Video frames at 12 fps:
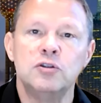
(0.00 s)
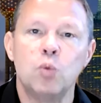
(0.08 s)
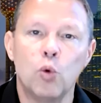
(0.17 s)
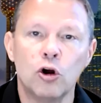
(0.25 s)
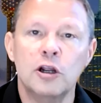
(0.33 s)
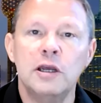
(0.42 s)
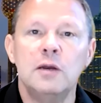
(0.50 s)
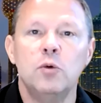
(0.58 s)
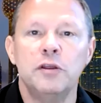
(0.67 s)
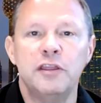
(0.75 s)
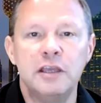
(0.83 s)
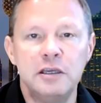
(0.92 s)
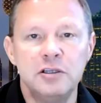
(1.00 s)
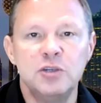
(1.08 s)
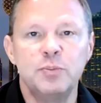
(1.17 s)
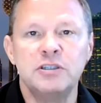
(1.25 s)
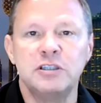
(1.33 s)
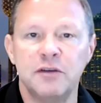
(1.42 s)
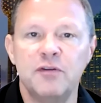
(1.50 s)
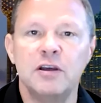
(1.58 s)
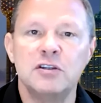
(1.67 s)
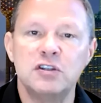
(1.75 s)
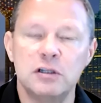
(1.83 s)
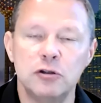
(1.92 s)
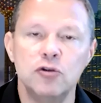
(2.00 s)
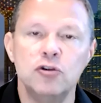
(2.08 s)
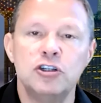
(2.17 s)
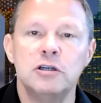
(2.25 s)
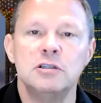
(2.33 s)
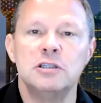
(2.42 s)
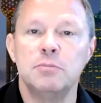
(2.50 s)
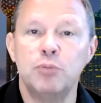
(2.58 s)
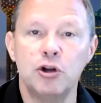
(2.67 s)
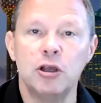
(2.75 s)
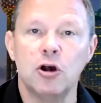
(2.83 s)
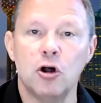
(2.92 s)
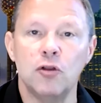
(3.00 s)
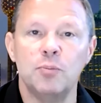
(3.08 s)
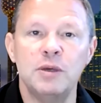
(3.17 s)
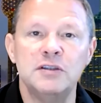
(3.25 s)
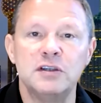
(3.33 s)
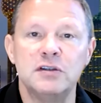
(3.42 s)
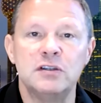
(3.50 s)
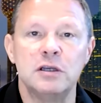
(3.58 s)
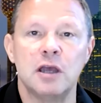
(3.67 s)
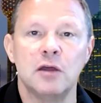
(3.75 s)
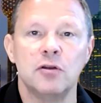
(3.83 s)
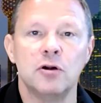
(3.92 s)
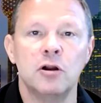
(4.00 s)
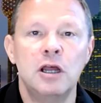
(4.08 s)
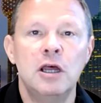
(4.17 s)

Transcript: working with these specific solutions and putting all the pieces together.